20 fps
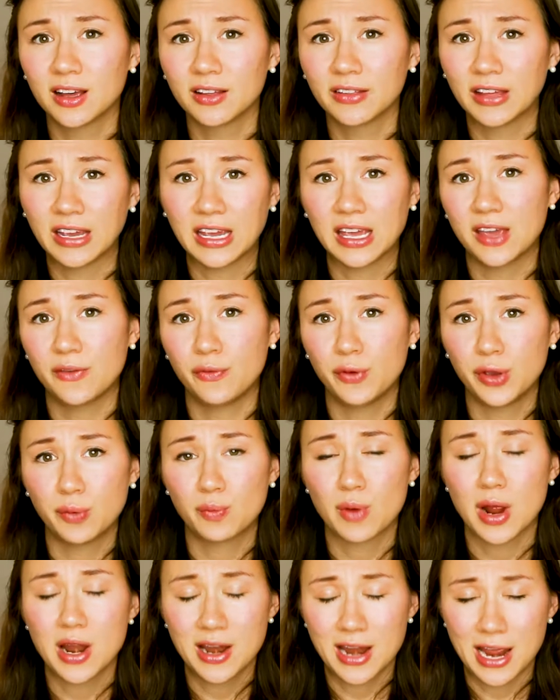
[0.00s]
like if we
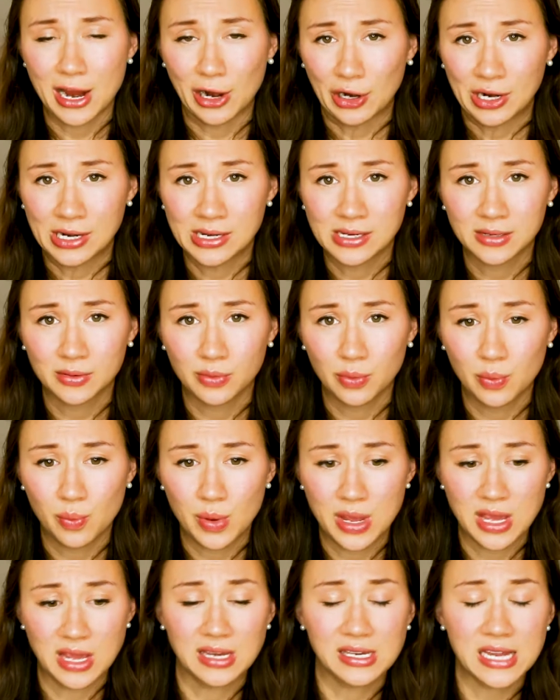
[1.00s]
run an errand,
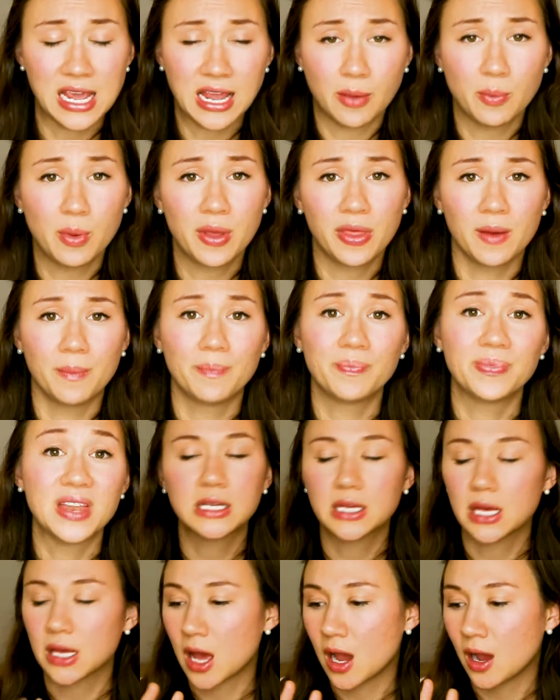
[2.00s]
we can take them with them.
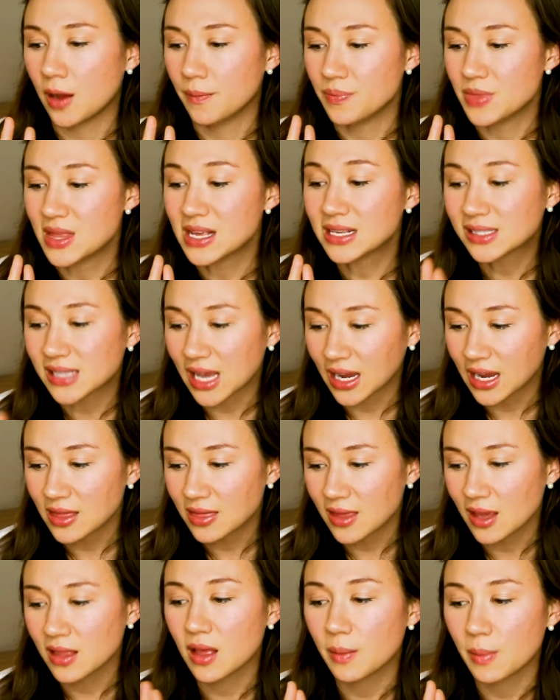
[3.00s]
The
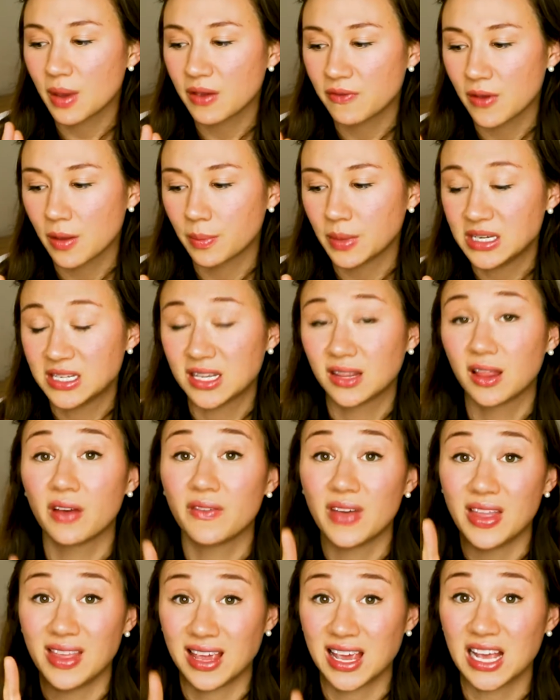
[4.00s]
second thing that my family did
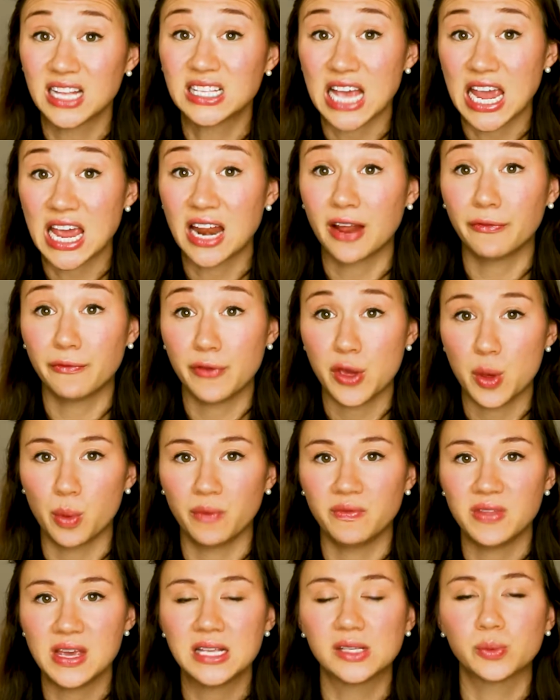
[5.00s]
love, and the kids ate a few
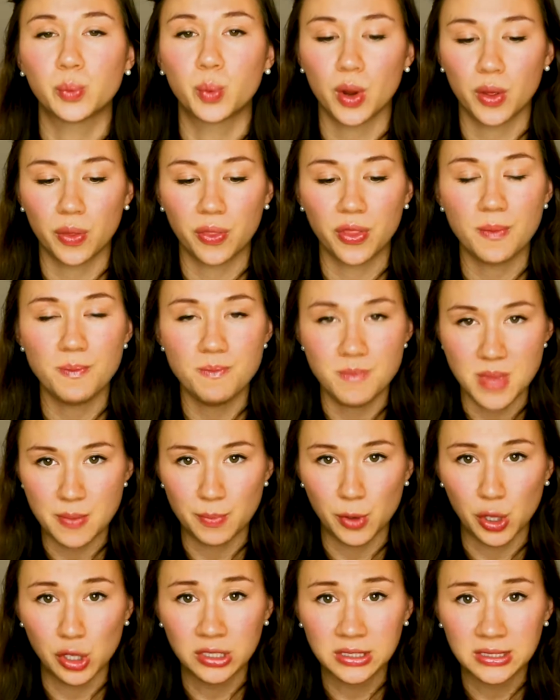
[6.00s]
of these, were the
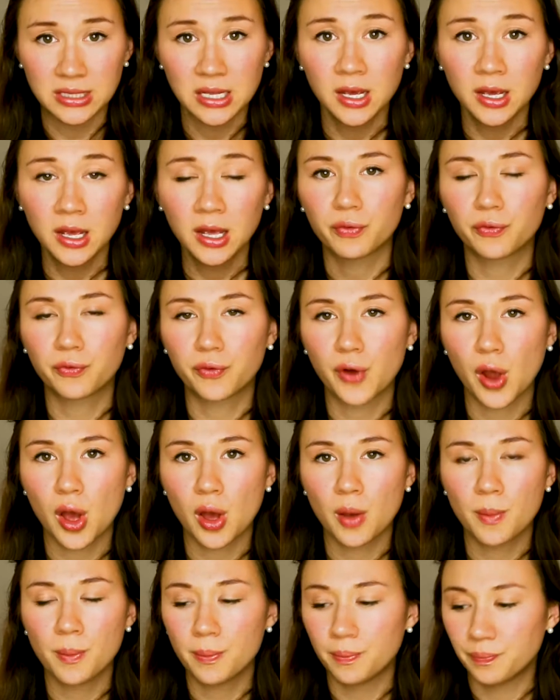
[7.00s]
meatballs
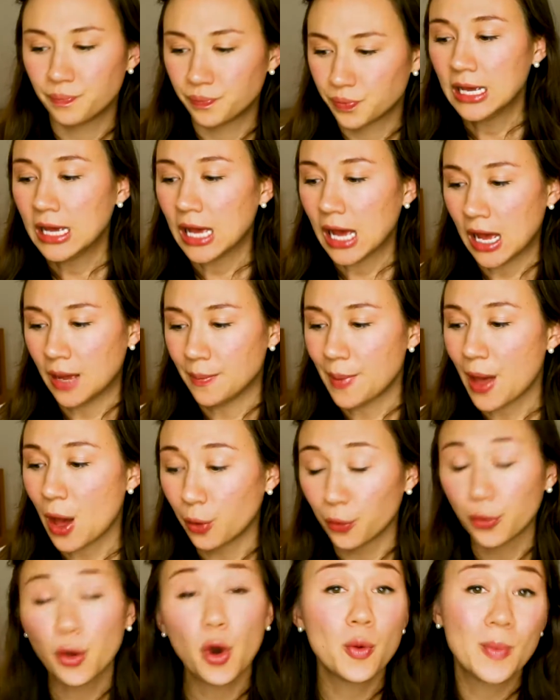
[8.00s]
from
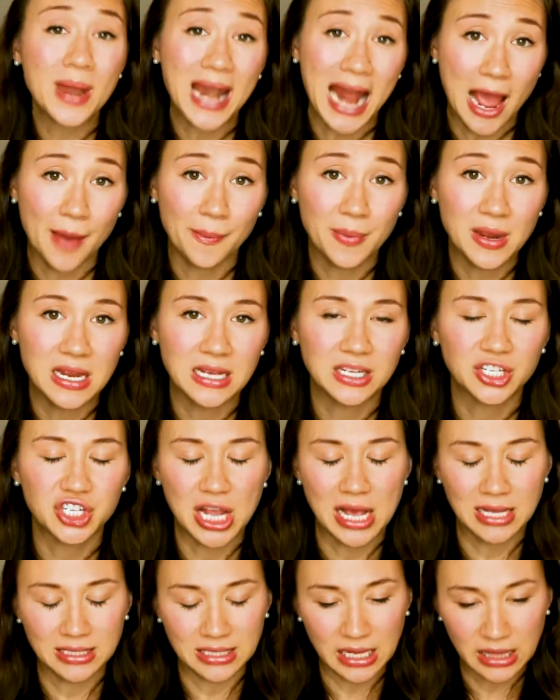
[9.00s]
Health, Home, and Happiness.
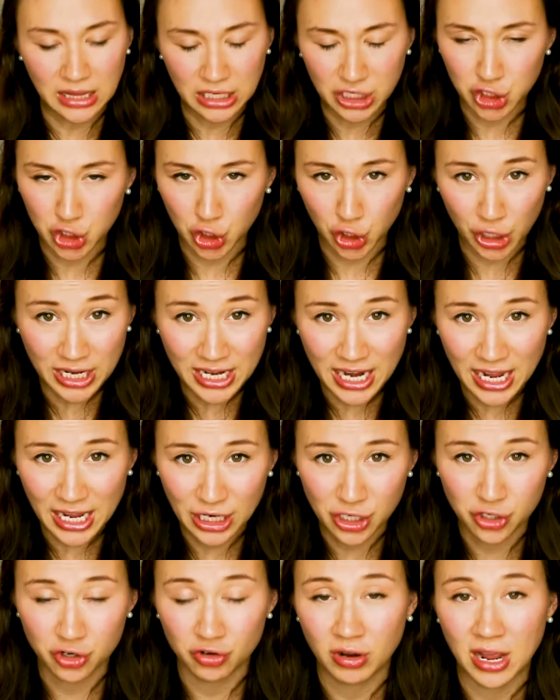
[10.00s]
She has like this 30-day
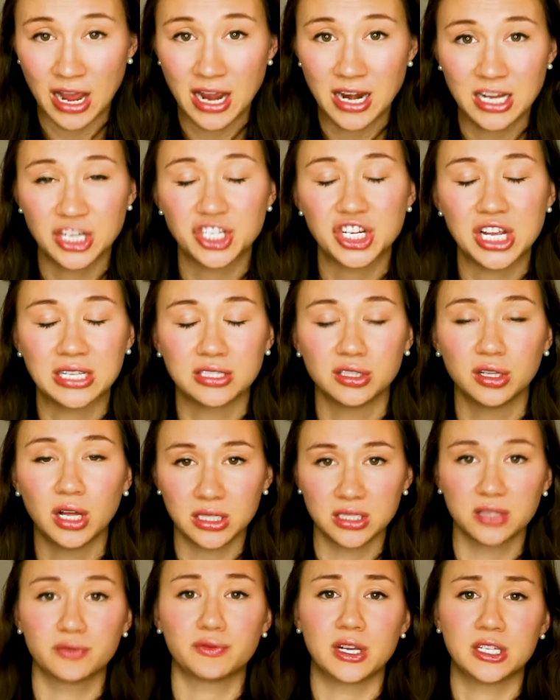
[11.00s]
intro guide, and she has
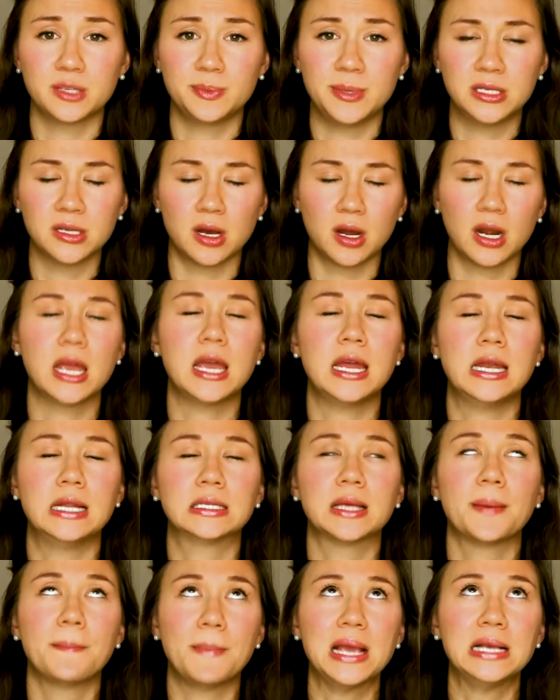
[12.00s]
lots of recipes on it, and
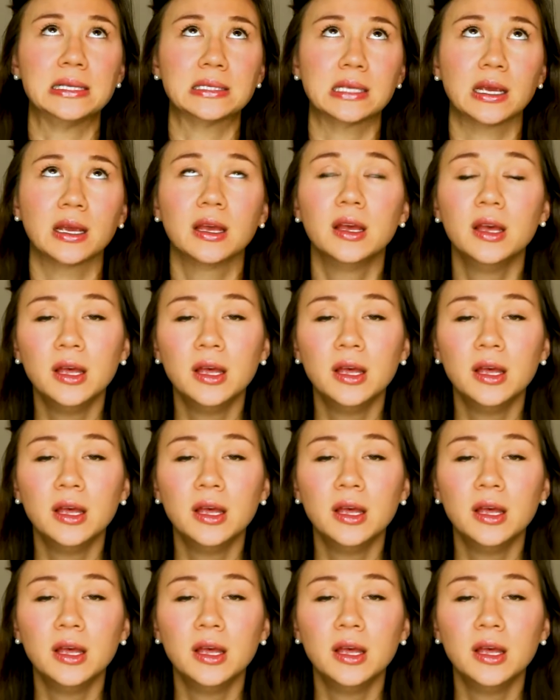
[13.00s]
it's amazing.